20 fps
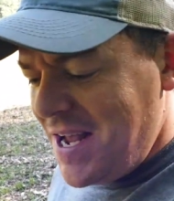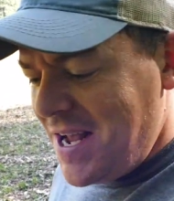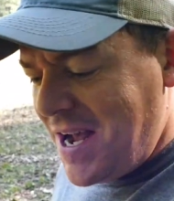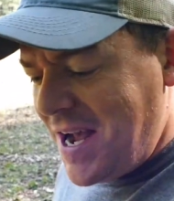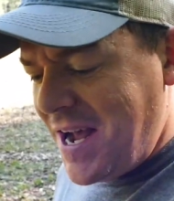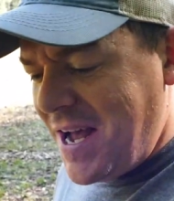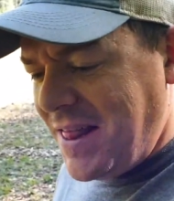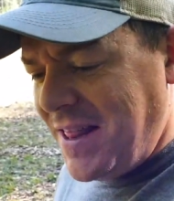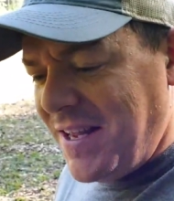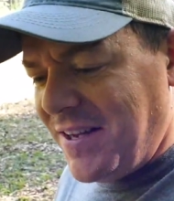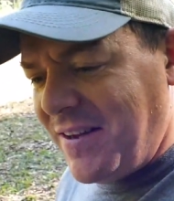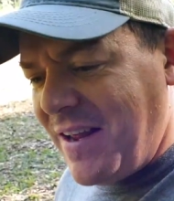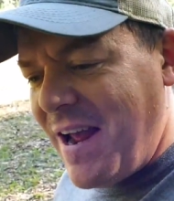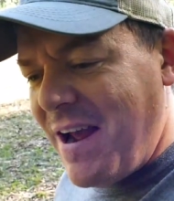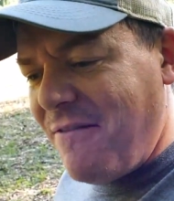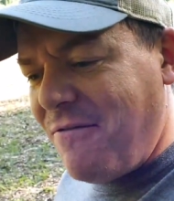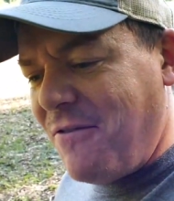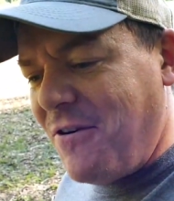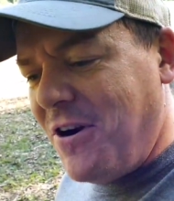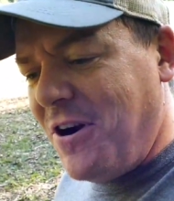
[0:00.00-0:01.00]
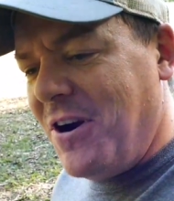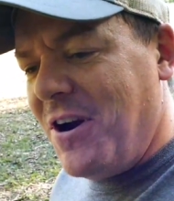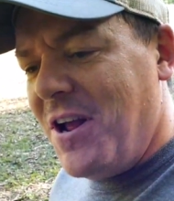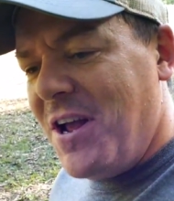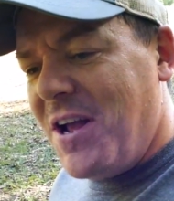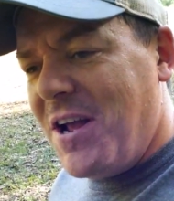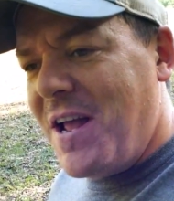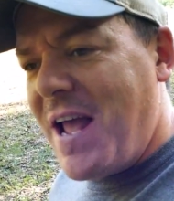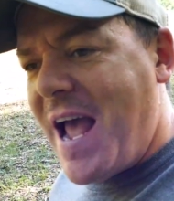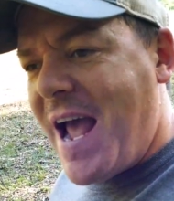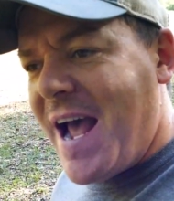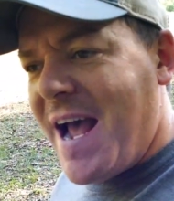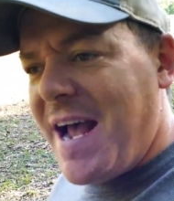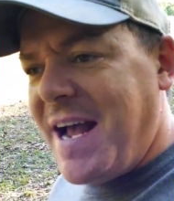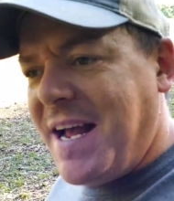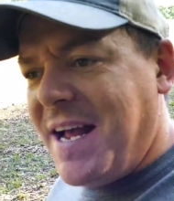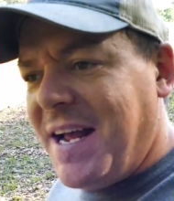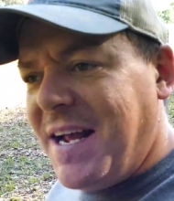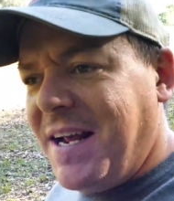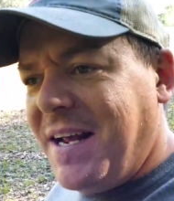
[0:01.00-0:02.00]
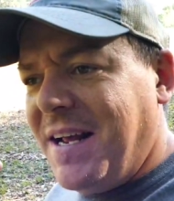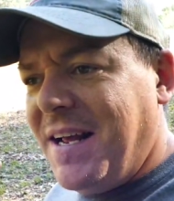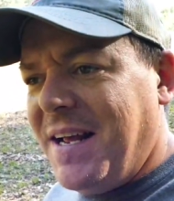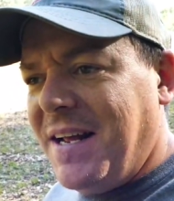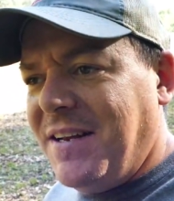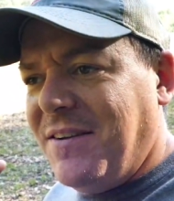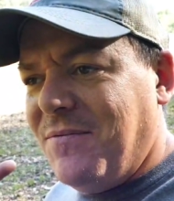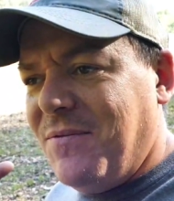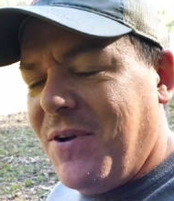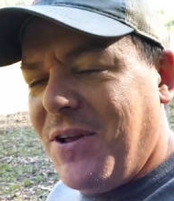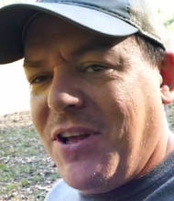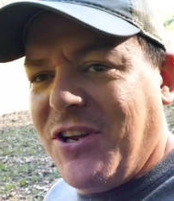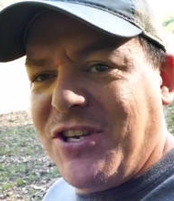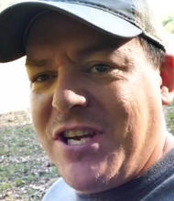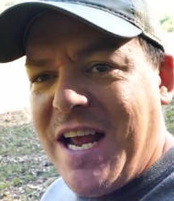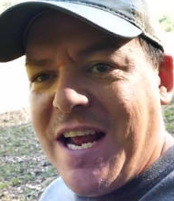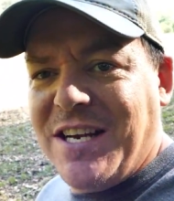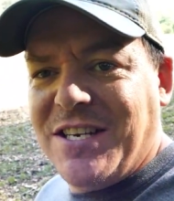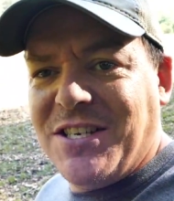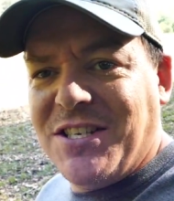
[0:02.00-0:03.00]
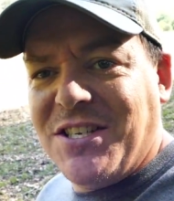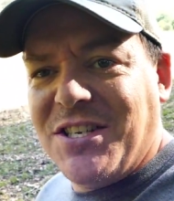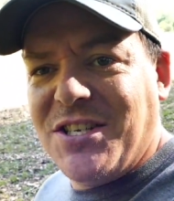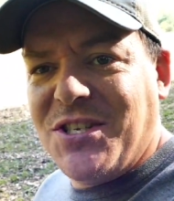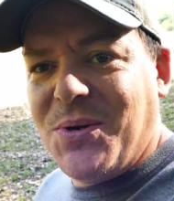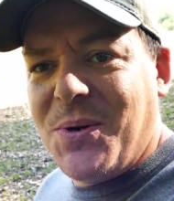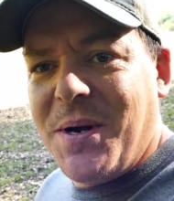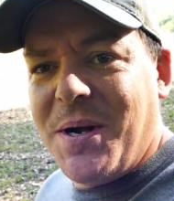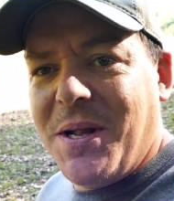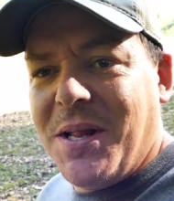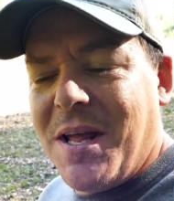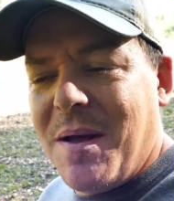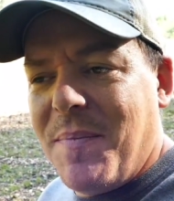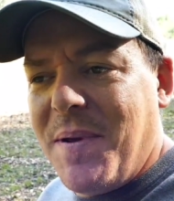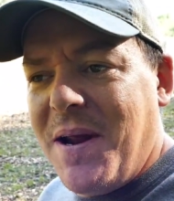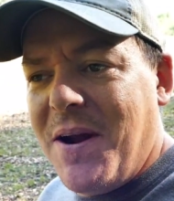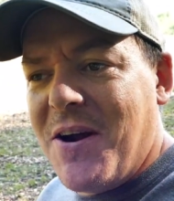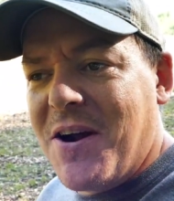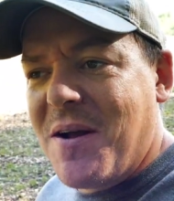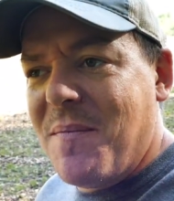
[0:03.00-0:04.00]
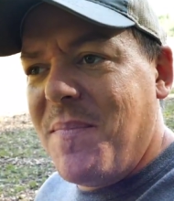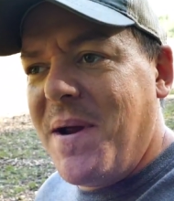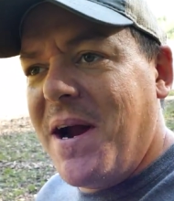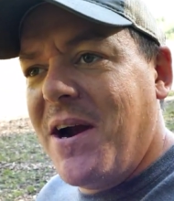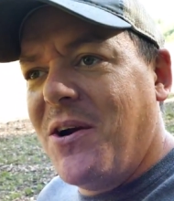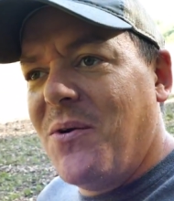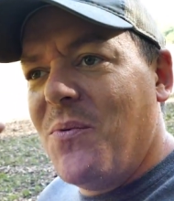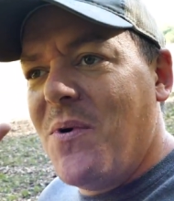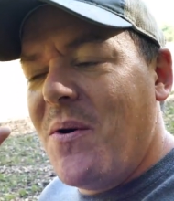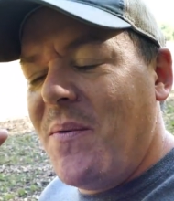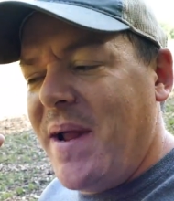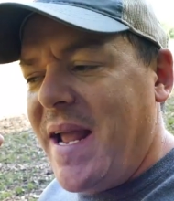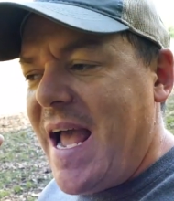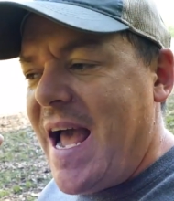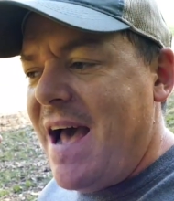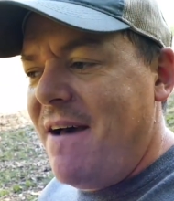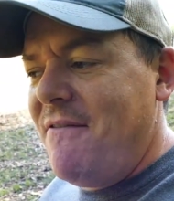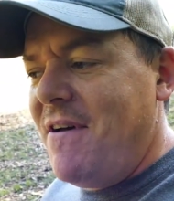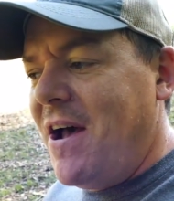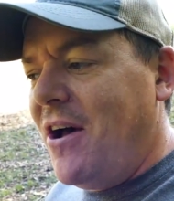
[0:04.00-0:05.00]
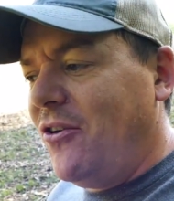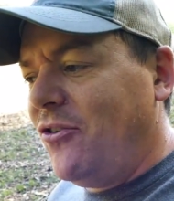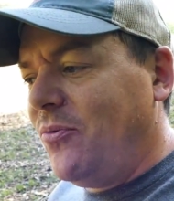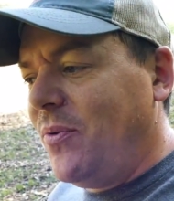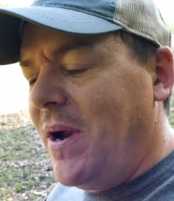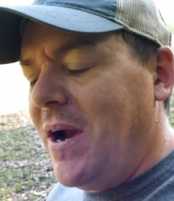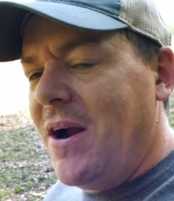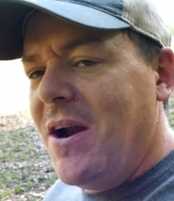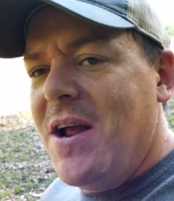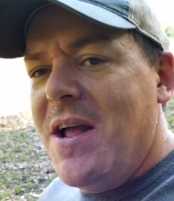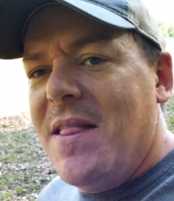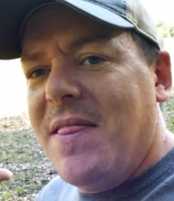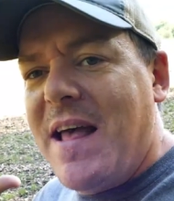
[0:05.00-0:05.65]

uh, this effort ha it really changes the soil up here compared to what we have elsewhere.